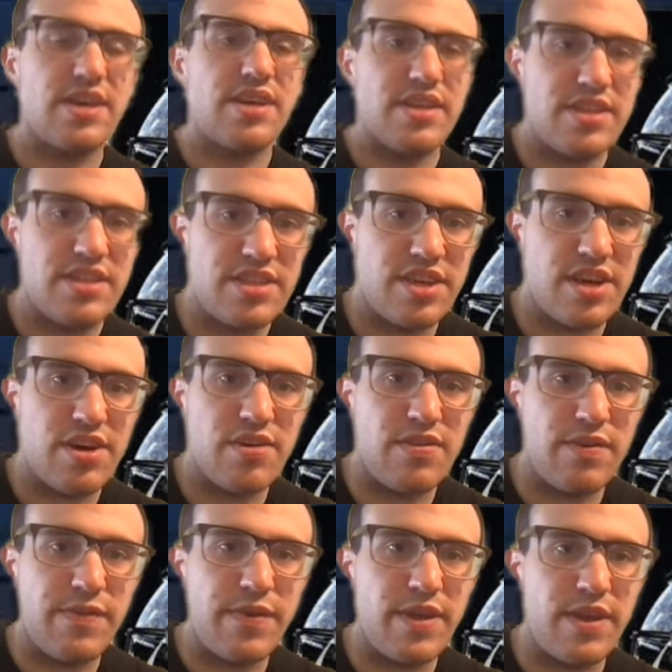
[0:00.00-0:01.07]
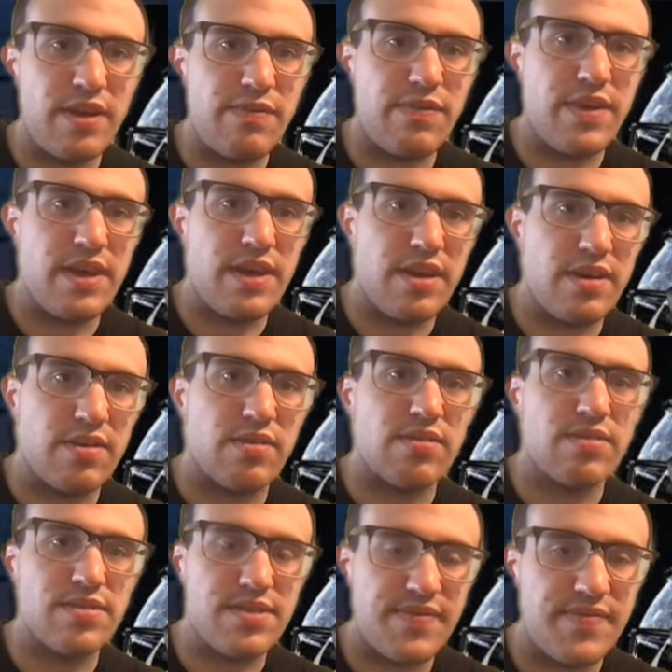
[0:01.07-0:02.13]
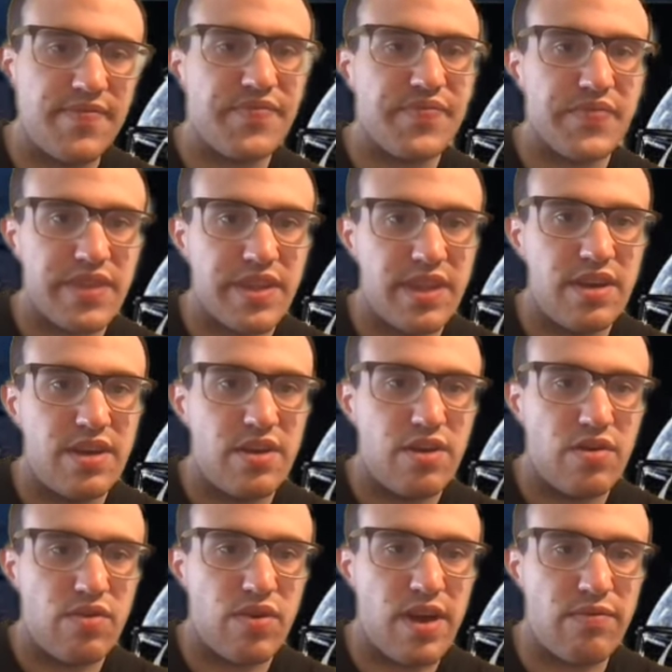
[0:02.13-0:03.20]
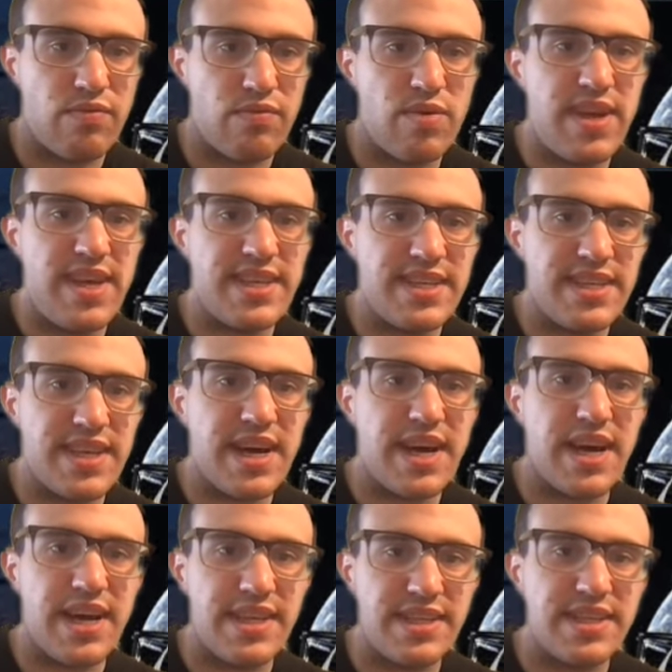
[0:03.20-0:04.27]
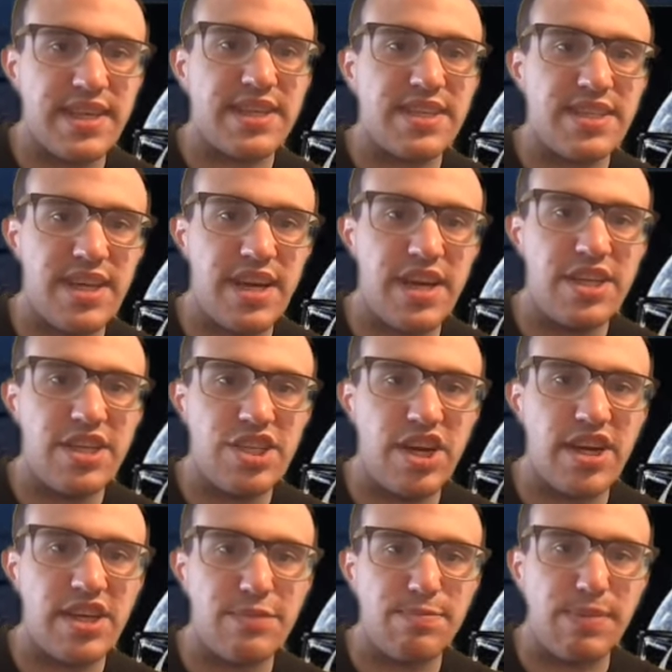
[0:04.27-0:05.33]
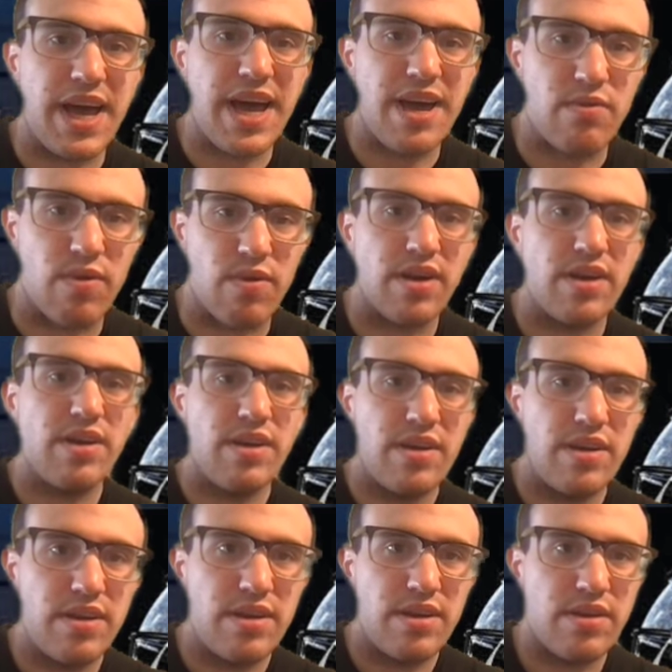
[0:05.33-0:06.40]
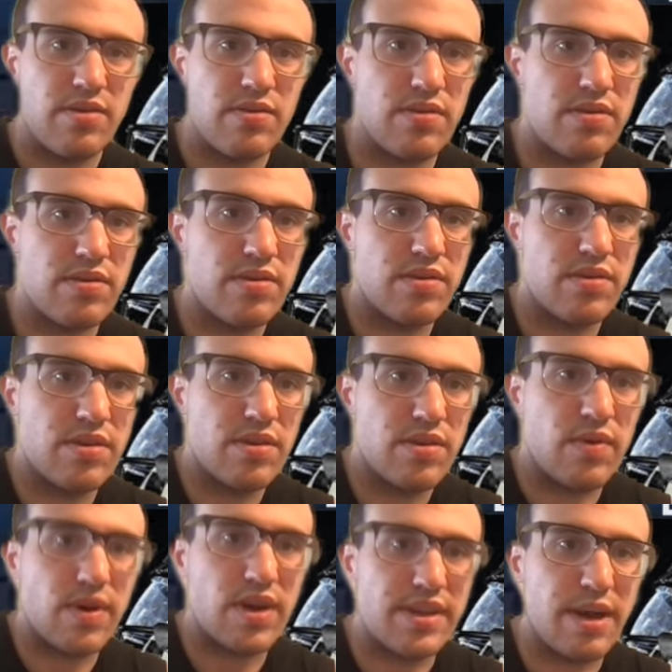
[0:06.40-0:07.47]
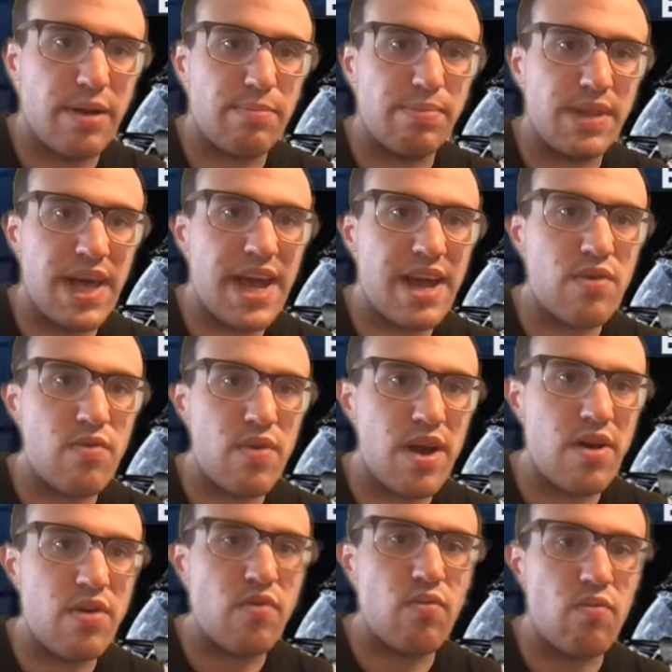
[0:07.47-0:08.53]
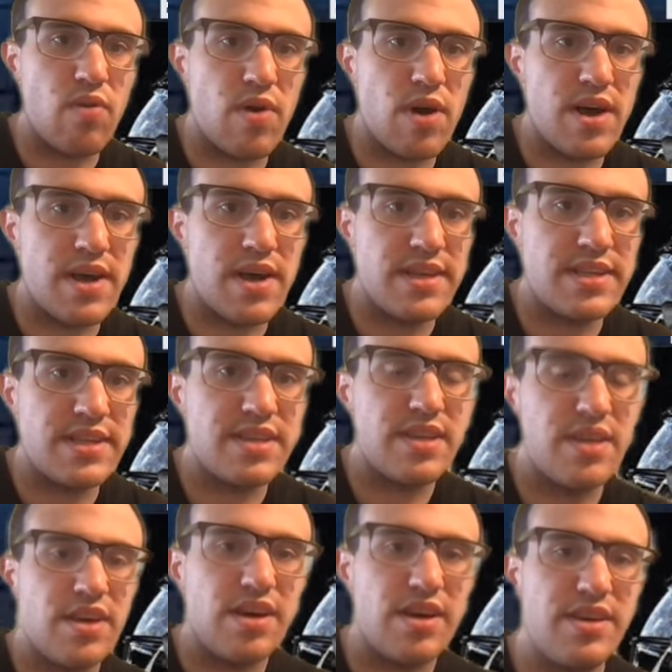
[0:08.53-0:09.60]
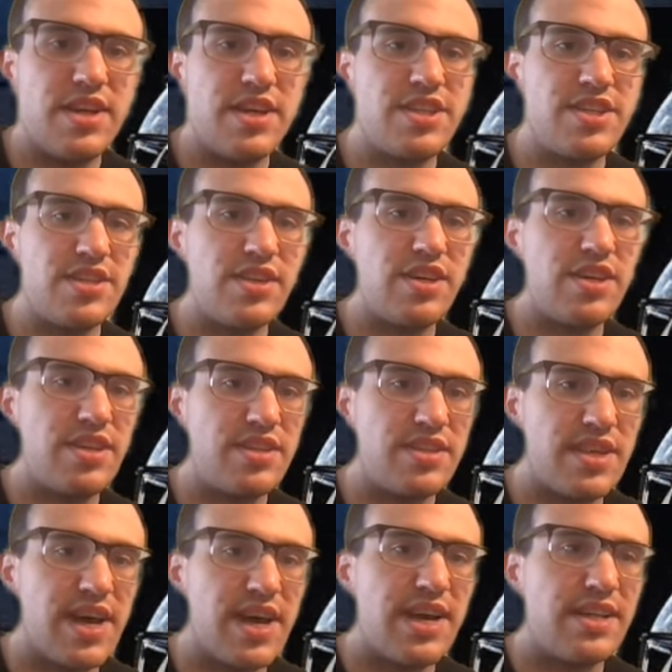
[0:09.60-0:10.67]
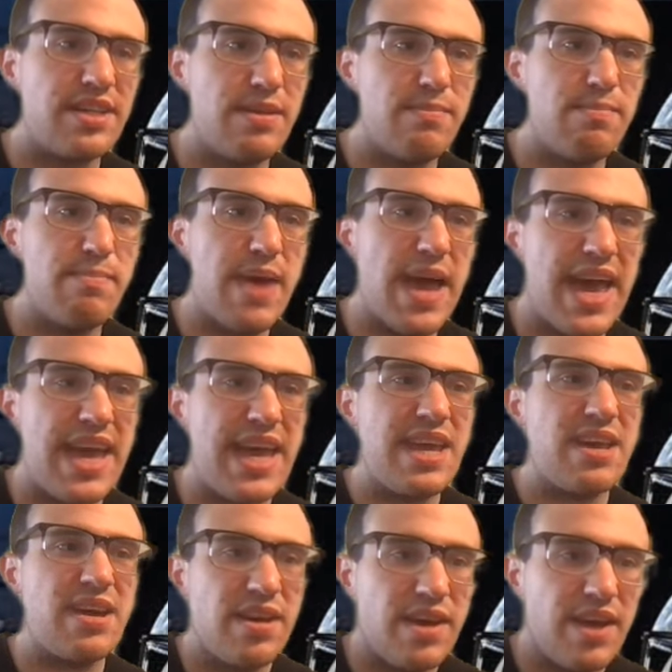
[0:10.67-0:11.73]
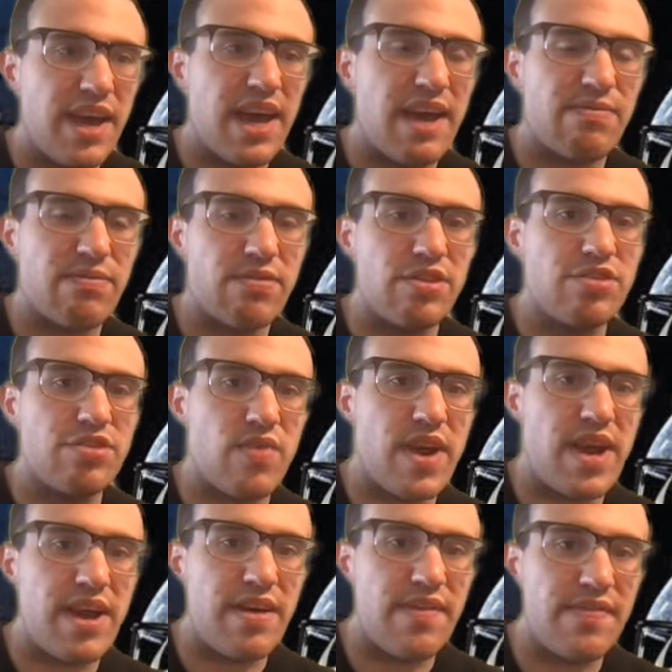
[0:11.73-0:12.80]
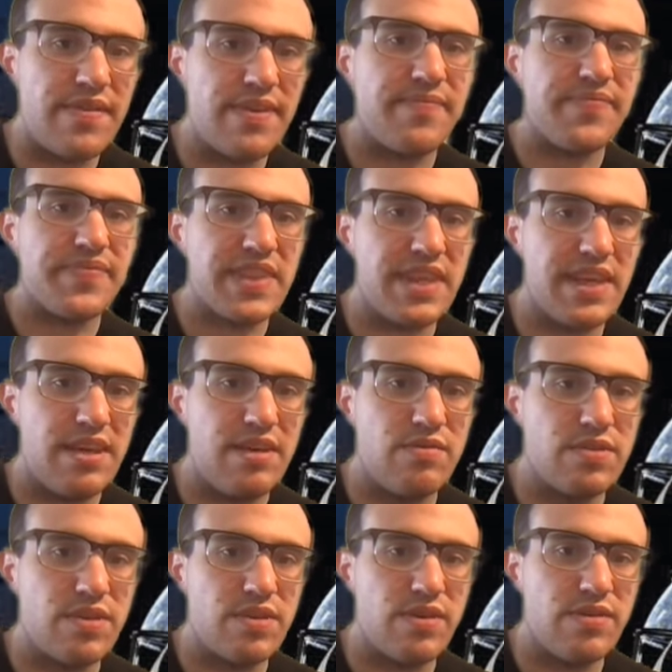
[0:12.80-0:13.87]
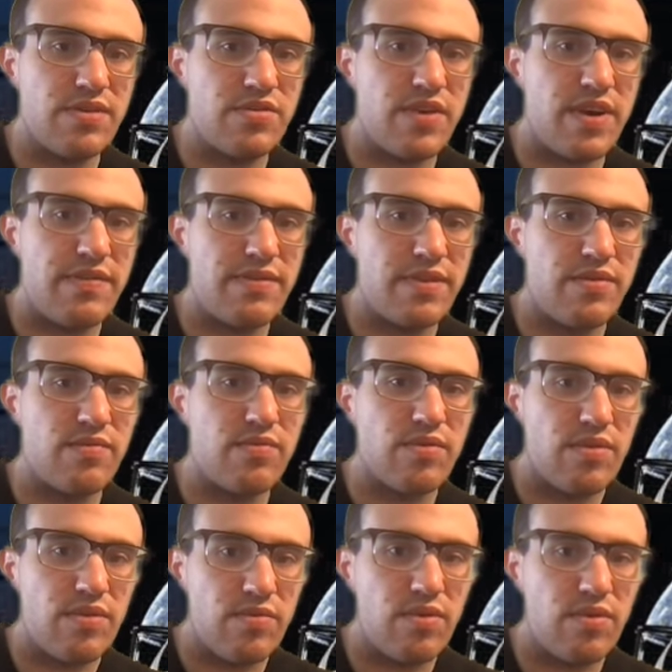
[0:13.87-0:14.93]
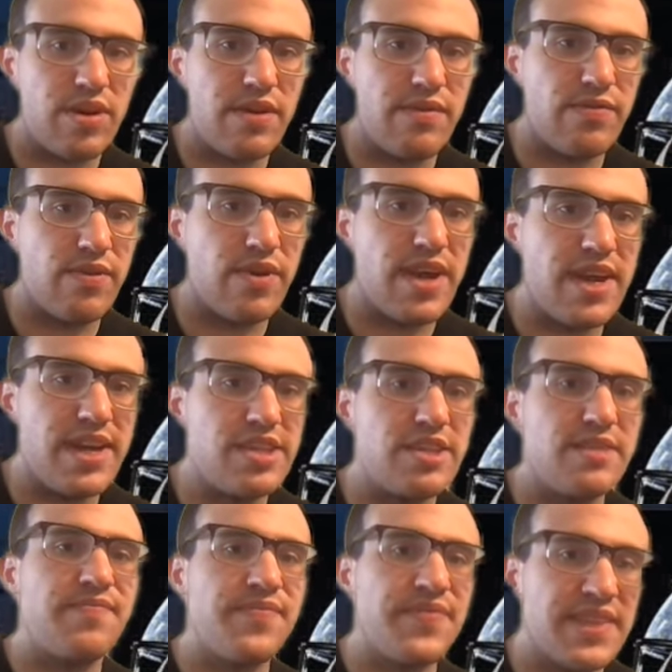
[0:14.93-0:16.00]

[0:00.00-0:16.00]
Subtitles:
So the Philadelphia Eagles have re-signed slash signed Josh Blackwell. Well, now Blackwell was initially signed in May after the draft. He was an undrafted rookie free agent,